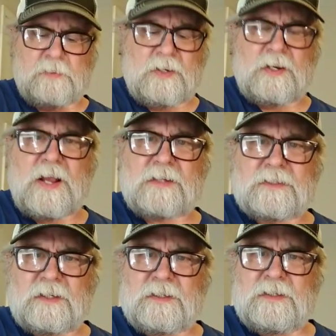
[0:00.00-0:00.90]
You could
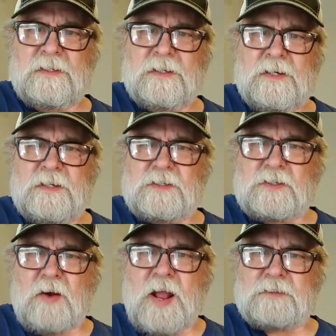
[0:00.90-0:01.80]
actually
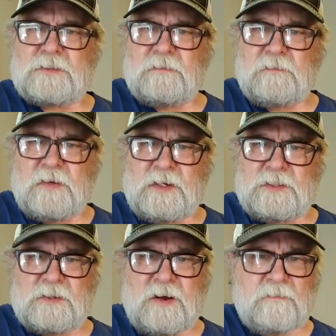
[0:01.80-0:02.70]
scratch the
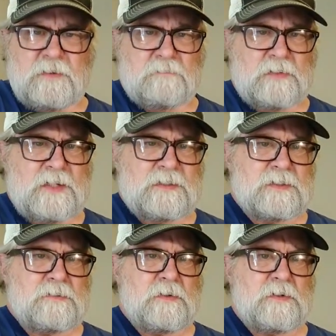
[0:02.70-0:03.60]
finish off in
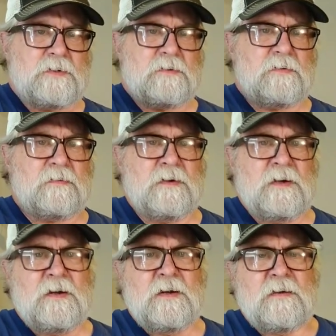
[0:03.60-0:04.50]
places with your
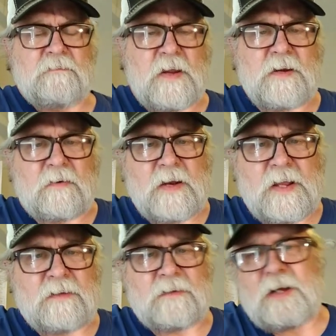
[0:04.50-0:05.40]

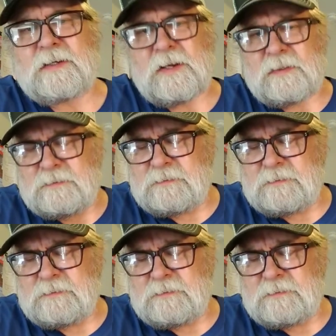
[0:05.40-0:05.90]
fingernail. I kind of